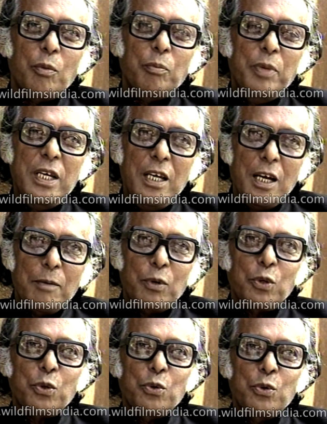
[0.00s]
be
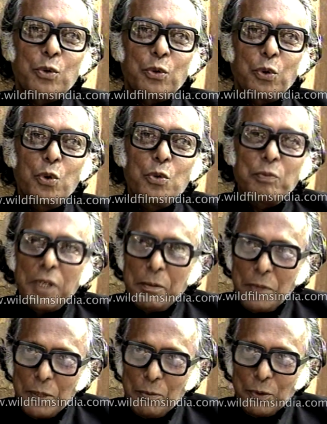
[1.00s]
able to groom the
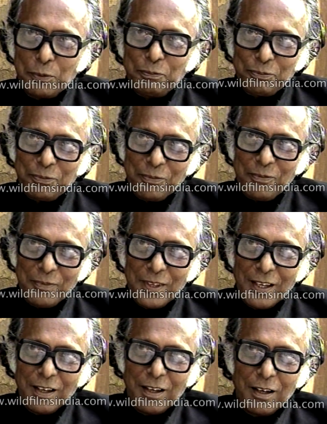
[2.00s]
people,
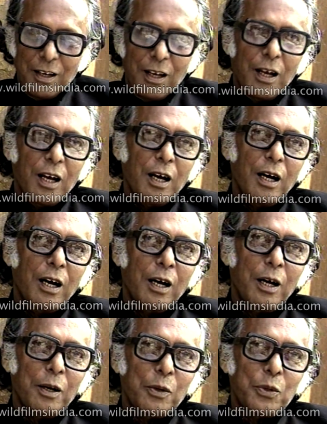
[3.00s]

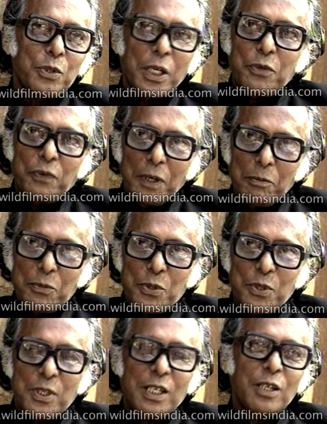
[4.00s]
uh, such
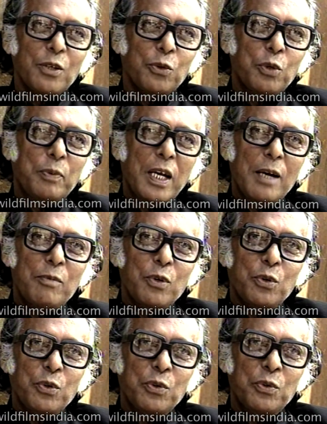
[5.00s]
films, would be able
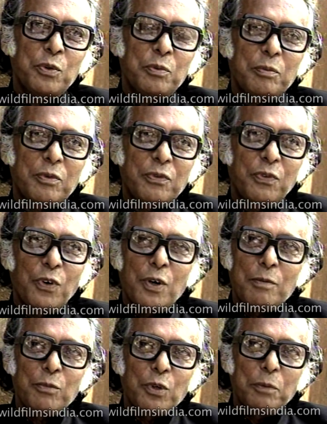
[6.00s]
to
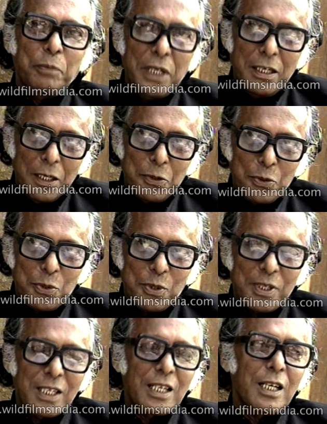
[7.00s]
form opinions.
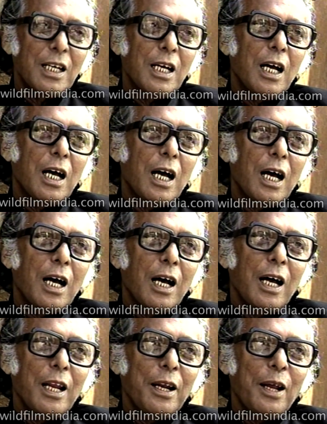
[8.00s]

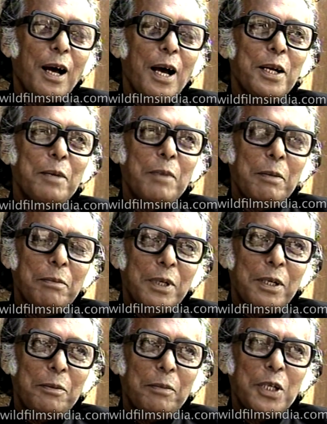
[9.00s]
And I
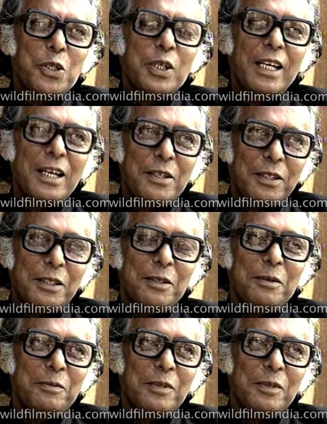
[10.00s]
remember much later